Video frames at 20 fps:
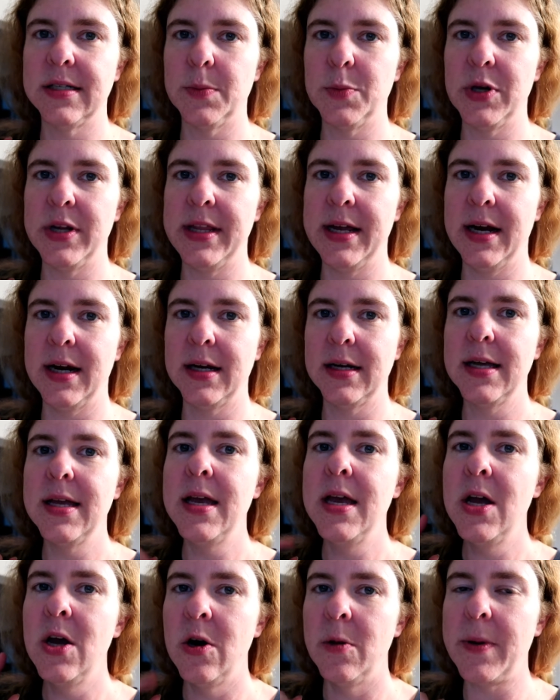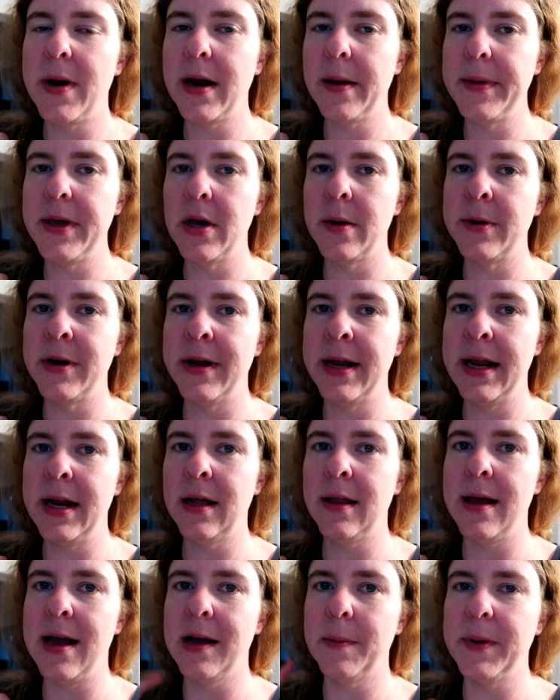somewhere in there. Probably gonna be home around eight
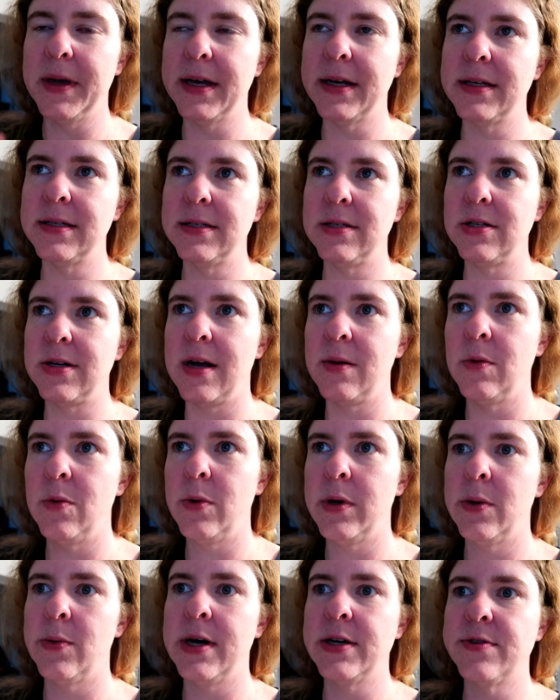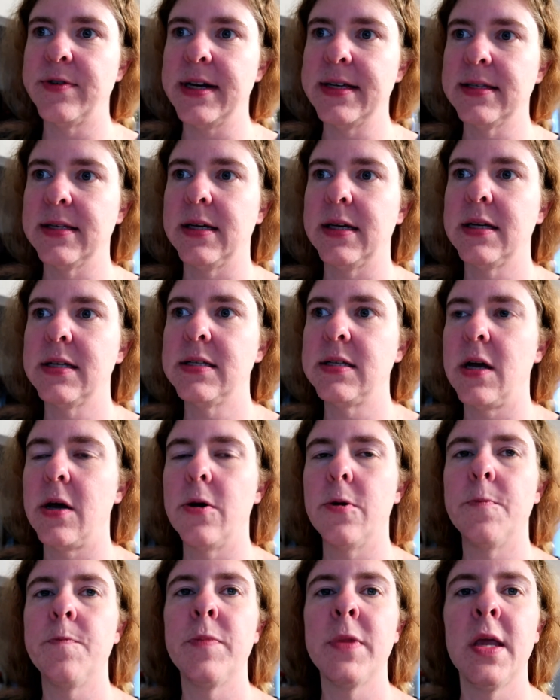o'clock because John will wanna watch wrestling.
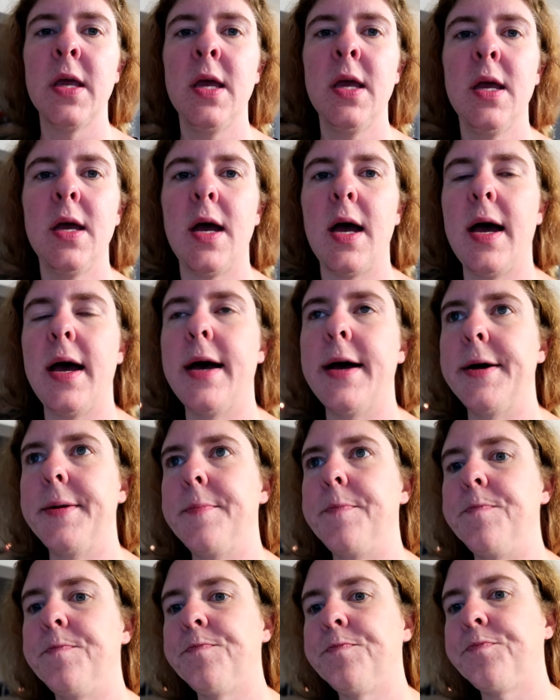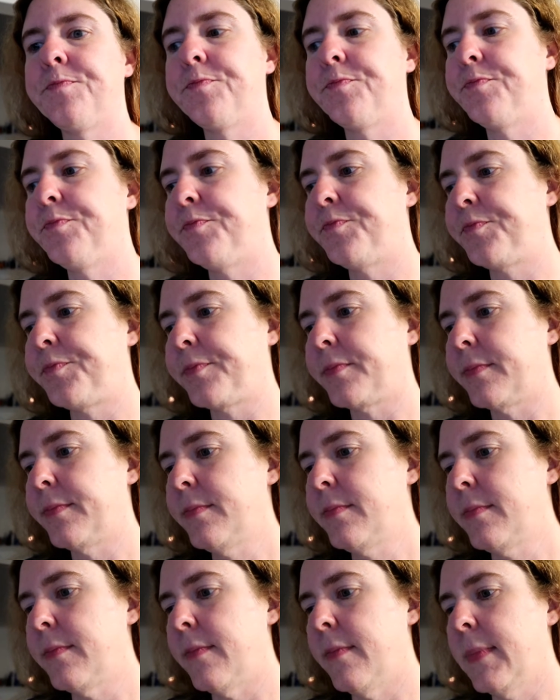So, um,
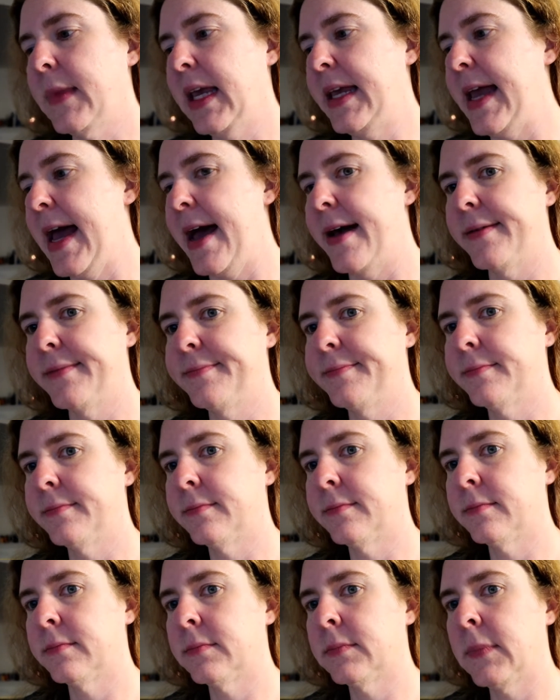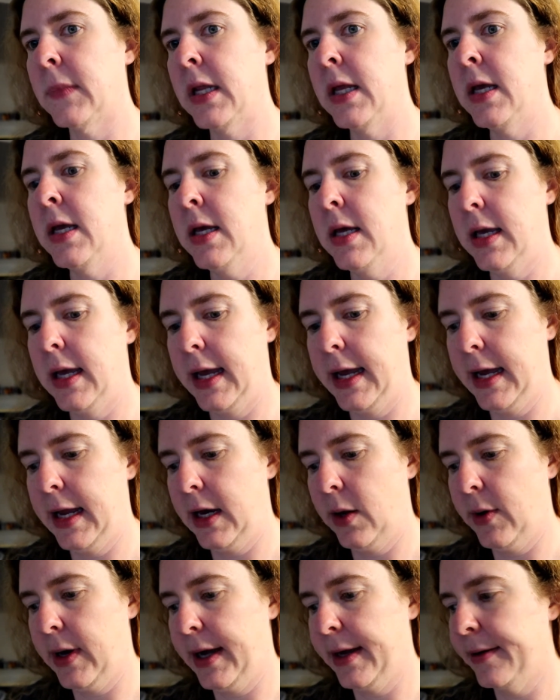yeah.
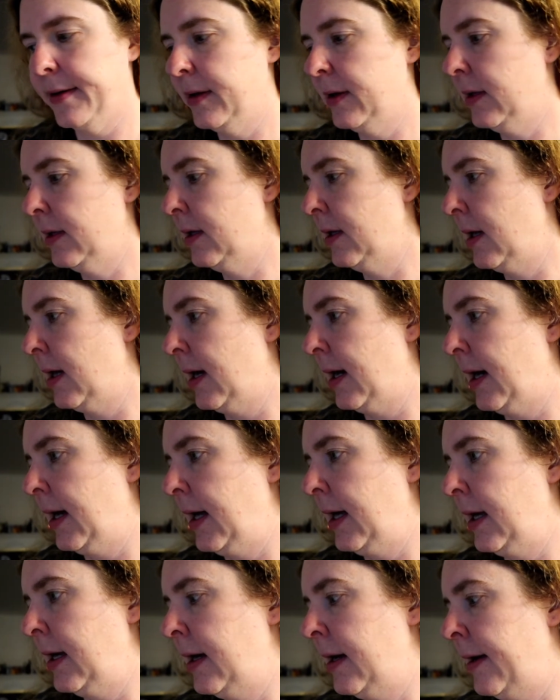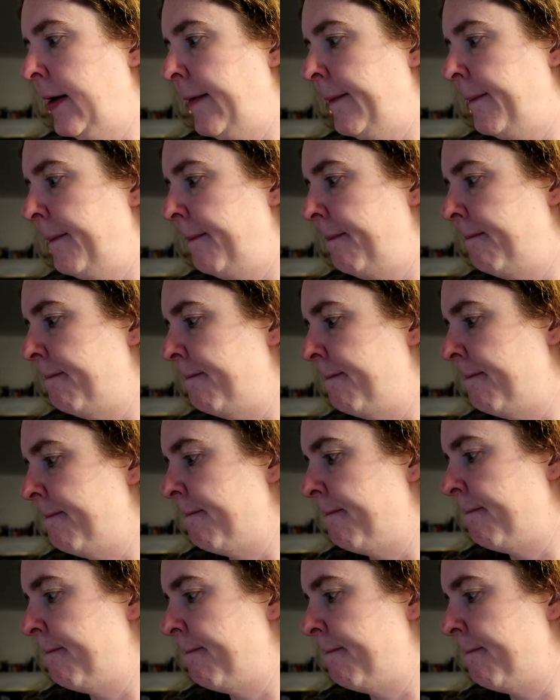Anyway, I, um,